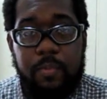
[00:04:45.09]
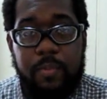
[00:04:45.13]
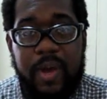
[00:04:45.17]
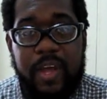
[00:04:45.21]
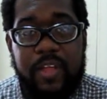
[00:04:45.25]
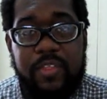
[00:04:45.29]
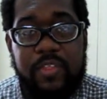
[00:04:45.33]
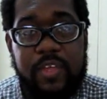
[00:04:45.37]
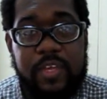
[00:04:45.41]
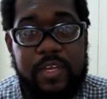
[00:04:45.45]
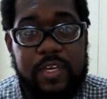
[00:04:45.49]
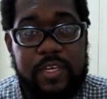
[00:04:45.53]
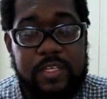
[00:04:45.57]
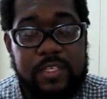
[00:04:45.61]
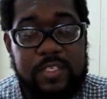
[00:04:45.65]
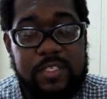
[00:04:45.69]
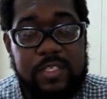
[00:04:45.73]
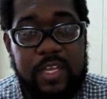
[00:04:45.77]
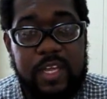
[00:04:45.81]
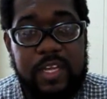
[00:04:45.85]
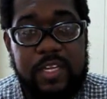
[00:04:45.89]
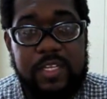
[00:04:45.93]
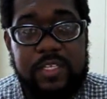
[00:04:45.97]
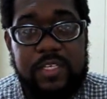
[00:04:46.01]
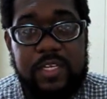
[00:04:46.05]
my thing
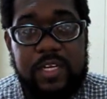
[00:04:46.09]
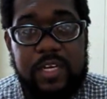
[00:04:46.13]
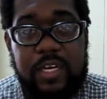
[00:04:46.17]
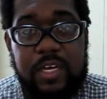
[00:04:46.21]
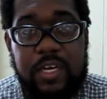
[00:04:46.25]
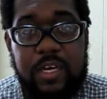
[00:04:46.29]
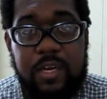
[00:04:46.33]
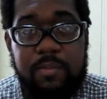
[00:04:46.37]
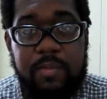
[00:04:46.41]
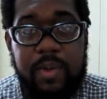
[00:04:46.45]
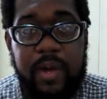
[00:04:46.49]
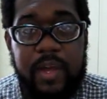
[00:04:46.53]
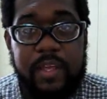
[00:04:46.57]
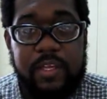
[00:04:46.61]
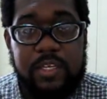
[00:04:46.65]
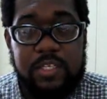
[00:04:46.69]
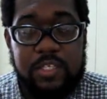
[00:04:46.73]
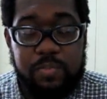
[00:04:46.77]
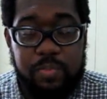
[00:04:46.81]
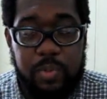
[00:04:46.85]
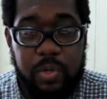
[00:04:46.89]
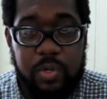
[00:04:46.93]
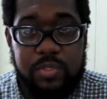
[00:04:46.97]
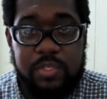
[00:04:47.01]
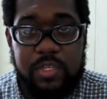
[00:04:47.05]
is that by
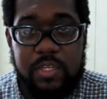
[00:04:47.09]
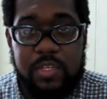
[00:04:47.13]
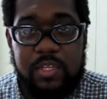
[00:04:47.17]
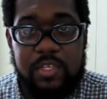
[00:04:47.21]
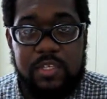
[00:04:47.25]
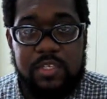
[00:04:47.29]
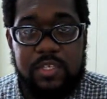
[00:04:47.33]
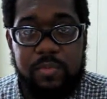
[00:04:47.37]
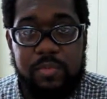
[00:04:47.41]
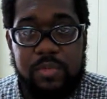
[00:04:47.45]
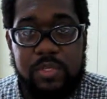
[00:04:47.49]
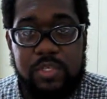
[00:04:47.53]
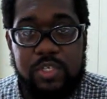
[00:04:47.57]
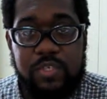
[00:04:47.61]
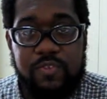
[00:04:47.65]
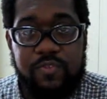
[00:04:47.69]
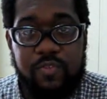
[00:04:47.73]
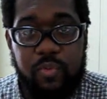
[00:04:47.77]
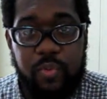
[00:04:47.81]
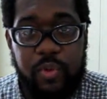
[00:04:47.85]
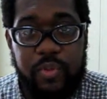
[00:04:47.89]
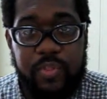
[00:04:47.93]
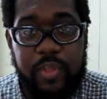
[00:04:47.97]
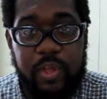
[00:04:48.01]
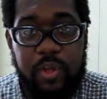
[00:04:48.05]
exposing these images
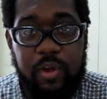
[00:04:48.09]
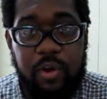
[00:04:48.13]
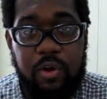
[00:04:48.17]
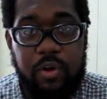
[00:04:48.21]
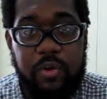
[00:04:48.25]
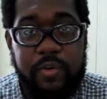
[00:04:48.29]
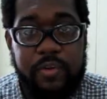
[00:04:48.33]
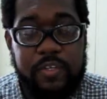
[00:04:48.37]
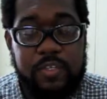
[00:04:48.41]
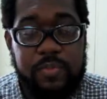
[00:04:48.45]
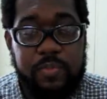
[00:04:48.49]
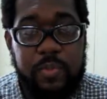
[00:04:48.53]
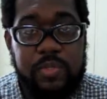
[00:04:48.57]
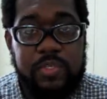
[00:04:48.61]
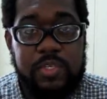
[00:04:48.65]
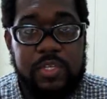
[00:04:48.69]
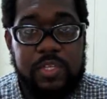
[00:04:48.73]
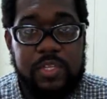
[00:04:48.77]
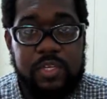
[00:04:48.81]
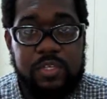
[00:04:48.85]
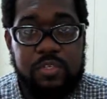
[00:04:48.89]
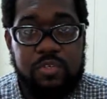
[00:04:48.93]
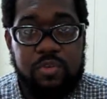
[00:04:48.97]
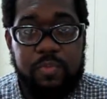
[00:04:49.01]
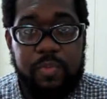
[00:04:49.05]
for what they are, and
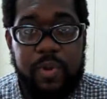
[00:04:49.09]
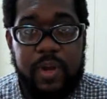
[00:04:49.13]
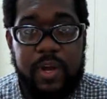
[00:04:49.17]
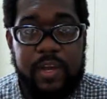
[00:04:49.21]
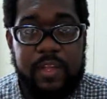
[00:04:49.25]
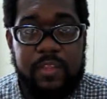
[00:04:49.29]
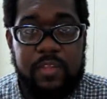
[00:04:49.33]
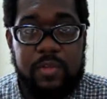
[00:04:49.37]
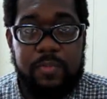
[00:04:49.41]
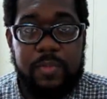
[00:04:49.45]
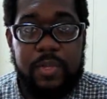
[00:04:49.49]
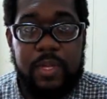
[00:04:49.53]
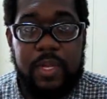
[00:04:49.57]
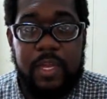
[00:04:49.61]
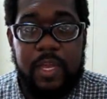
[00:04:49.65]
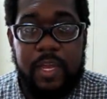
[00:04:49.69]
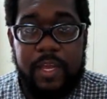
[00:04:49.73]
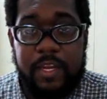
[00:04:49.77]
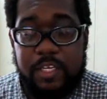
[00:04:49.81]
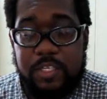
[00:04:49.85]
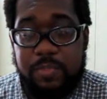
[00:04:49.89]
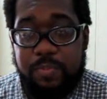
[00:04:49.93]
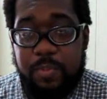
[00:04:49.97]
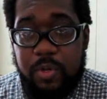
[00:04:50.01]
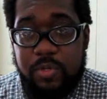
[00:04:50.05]
exposing the history behind them,
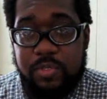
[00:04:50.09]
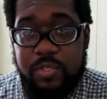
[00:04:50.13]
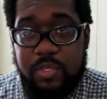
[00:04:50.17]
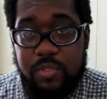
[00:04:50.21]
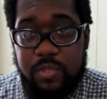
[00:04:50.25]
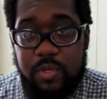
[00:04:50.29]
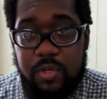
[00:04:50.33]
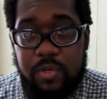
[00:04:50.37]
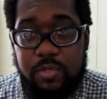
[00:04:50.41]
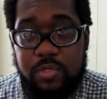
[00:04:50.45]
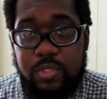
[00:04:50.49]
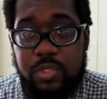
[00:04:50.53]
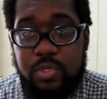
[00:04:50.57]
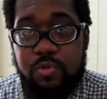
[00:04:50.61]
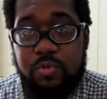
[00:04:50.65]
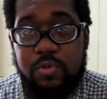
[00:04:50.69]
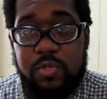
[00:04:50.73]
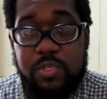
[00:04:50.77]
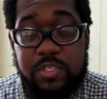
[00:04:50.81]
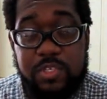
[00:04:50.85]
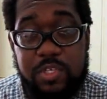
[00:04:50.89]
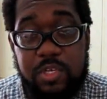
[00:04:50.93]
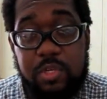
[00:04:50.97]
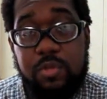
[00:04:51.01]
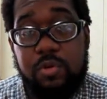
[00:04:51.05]
and exposing those who
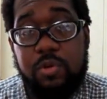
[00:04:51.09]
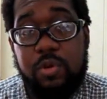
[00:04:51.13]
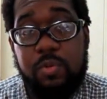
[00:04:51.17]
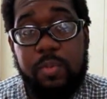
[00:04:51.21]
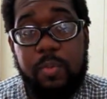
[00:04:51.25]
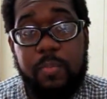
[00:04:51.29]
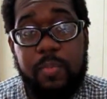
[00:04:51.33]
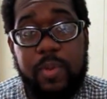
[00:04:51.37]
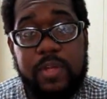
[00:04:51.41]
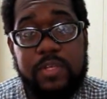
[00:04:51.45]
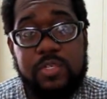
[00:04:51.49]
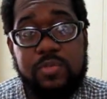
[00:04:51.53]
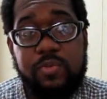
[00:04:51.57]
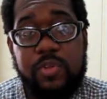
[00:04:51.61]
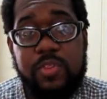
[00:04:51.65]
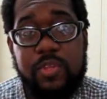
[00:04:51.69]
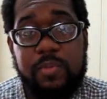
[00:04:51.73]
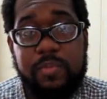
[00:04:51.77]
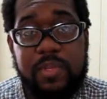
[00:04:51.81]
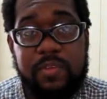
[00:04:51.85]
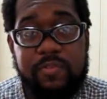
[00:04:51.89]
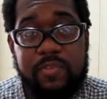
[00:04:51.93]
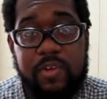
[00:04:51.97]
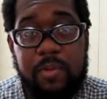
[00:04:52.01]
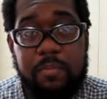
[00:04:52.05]
continue to
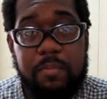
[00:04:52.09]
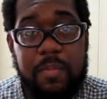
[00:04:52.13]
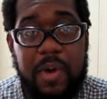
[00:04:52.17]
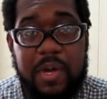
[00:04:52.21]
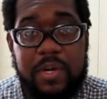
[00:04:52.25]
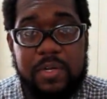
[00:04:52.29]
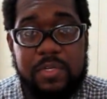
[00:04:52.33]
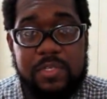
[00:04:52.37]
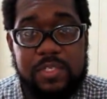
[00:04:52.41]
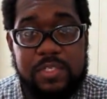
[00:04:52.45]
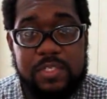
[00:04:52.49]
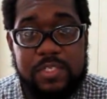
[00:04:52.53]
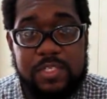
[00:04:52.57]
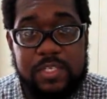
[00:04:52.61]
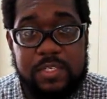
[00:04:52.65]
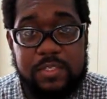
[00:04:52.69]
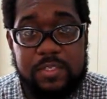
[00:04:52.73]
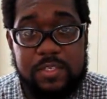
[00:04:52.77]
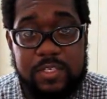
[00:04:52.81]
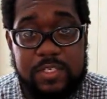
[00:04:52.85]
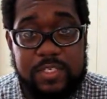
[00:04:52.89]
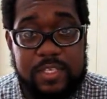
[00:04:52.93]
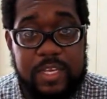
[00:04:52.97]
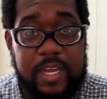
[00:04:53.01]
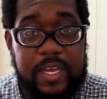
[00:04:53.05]
perpetuate them even in modern
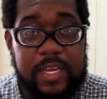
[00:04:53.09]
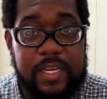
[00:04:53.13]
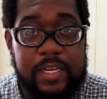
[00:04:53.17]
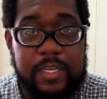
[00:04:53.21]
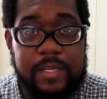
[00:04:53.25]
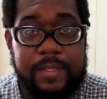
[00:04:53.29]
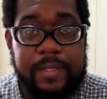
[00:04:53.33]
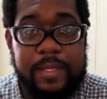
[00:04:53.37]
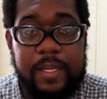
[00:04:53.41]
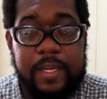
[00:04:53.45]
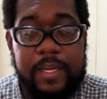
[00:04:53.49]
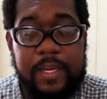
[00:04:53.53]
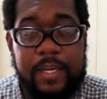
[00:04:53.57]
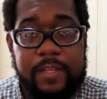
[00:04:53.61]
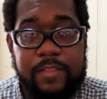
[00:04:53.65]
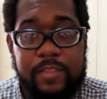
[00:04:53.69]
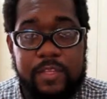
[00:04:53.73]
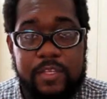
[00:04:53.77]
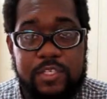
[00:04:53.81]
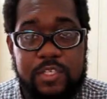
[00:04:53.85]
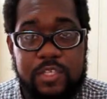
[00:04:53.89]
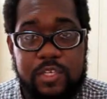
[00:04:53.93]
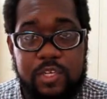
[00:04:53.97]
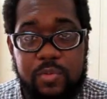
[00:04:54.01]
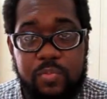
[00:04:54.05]
society,
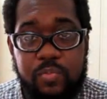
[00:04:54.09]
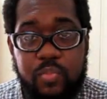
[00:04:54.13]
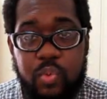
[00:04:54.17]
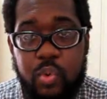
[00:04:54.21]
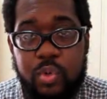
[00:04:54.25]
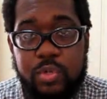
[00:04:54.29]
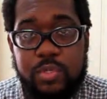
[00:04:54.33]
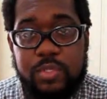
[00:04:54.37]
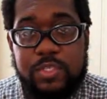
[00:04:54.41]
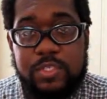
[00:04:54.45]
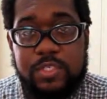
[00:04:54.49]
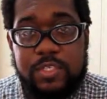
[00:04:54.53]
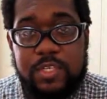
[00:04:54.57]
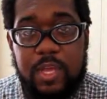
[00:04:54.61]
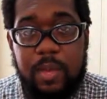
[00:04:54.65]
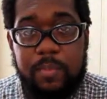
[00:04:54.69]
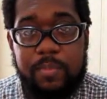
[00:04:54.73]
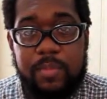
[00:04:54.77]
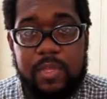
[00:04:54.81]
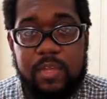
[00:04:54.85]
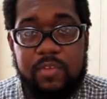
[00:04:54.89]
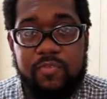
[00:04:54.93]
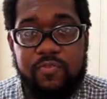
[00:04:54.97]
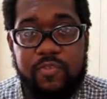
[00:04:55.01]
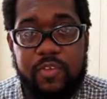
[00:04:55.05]
this is an important
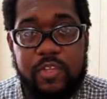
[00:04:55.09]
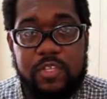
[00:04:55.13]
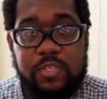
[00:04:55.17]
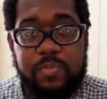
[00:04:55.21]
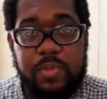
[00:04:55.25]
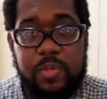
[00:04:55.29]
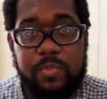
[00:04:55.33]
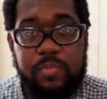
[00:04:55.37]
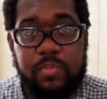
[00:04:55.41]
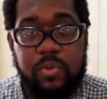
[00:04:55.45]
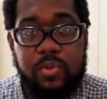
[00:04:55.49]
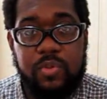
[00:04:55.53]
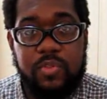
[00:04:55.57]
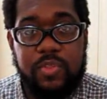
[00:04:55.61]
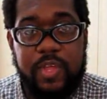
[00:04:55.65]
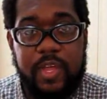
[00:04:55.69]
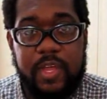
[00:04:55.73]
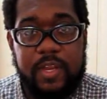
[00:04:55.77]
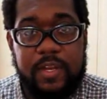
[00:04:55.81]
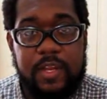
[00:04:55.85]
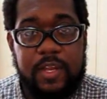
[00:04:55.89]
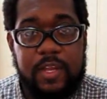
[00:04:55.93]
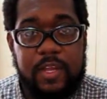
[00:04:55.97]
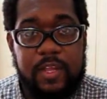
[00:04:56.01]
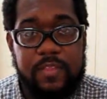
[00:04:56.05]
step to convince people
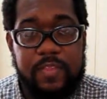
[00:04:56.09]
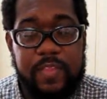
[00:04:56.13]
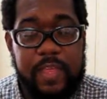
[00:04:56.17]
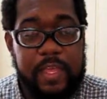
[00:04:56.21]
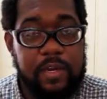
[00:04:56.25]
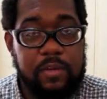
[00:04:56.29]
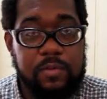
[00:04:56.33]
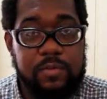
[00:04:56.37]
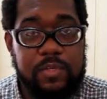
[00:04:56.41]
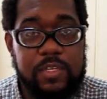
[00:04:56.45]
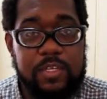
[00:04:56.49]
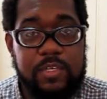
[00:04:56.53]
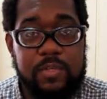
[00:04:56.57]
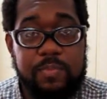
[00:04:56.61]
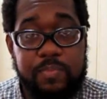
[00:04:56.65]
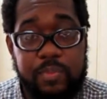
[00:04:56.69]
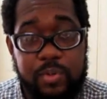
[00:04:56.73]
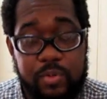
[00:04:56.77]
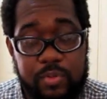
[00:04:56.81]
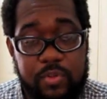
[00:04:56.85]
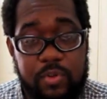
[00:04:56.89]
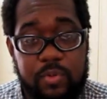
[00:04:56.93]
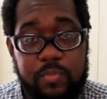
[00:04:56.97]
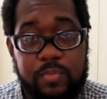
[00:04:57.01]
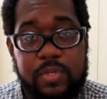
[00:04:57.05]
that they don't need to
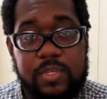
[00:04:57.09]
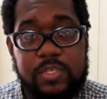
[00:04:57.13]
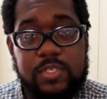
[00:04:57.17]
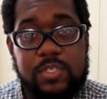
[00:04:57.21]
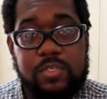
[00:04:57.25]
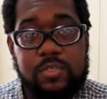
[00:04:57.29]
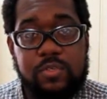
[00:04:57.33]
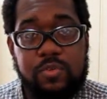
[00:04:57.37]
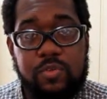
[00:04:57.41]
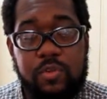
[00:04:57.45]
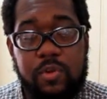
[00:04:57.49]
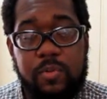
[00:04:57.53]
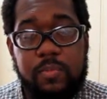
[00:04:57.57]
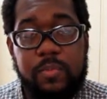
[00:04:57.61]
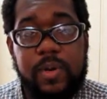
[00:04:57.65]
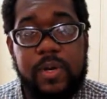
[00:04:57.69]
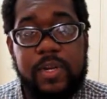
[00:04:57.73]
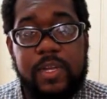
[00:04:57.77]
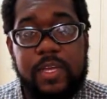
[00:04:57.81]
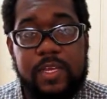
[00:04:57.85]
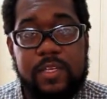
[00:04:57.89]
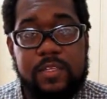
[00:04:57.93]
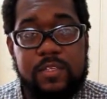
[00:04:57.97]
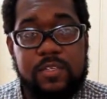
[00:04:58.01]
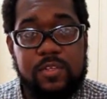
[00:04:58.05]
put their business or their
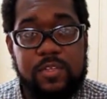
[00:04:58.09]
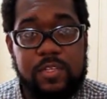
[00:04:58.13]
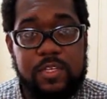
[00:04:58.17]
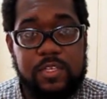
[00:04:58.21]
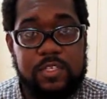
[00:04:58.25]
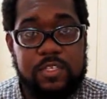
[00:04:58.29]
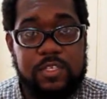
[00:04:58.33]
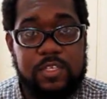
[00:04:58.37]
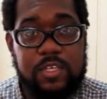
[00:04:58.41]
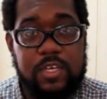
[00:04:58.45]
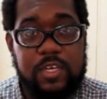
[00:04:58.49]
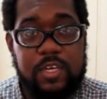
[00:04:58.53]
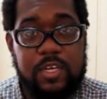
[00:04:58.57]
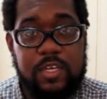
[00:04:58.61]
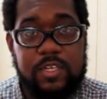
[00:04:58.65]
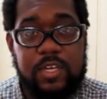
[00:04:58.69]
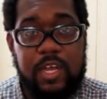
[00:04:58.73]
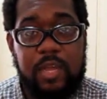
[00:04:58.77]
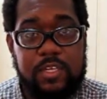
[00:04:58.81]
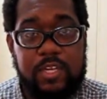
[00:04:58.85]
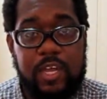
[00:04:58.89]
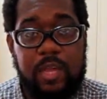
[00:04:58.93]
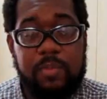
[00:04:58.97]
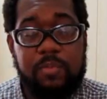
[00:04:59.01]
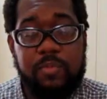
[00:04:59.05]
money into these
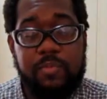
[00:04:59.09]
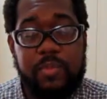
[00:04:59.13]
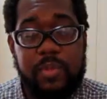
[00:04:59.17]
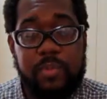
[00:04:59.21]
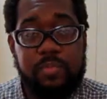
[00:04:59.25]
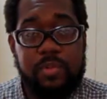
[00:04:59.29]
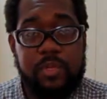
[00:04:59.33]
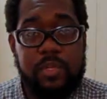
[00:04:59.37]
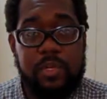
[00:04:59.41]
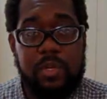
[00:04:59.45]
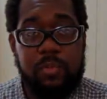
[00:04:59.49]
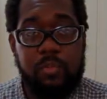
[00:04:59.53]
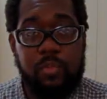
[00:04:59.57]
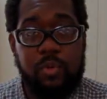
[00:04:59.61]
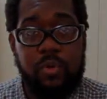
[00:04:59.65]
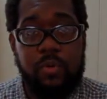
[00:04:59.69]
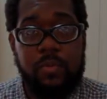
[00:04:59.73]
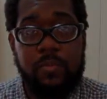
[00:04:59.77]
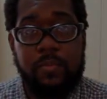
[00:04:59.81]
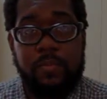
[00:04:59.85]
type of people anymore.